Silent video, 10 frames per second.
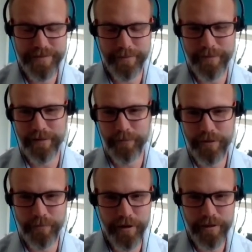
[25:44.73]
similarly
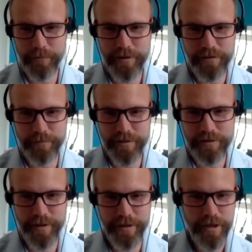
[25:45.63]
with the work that we do
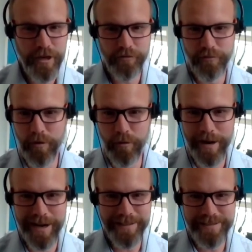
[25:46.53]
between remote
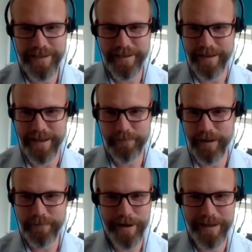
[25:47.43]
piloted
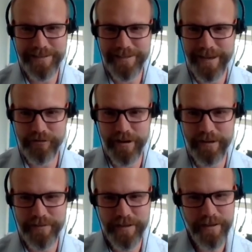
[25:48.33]
and piloted
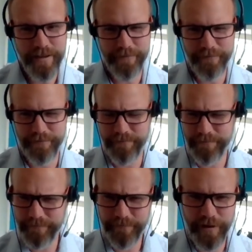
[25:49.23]
aircraft,
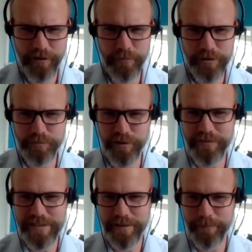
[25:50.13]
very much
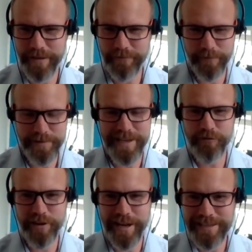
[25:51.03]
previously been from a
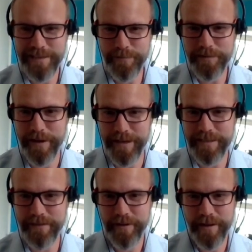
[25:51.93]
segregated
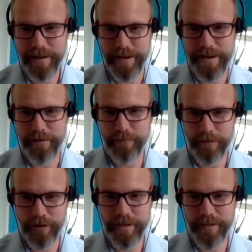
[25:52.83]
perspective and now
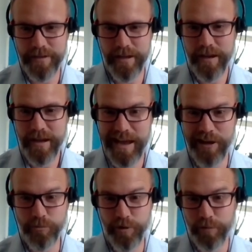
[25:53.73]
looking to
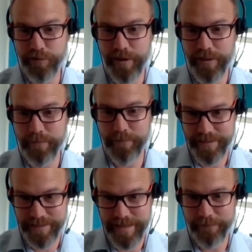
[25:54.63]
how do we operate
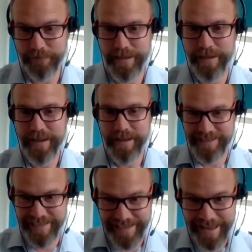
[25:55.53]
them safely
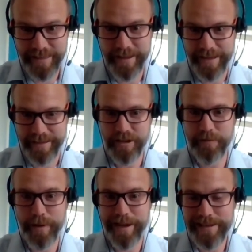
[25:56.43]
together in
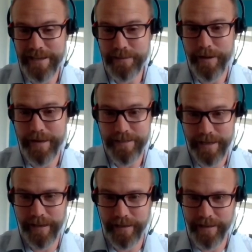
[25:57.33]
combined
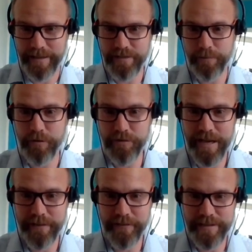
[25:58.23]
airspace, as
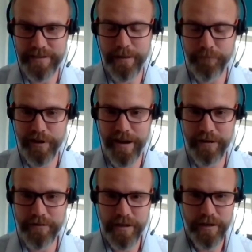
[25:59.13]
opposed to having to separate
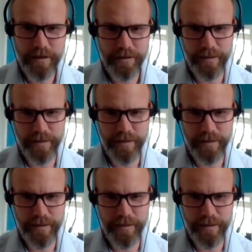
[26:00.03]
out.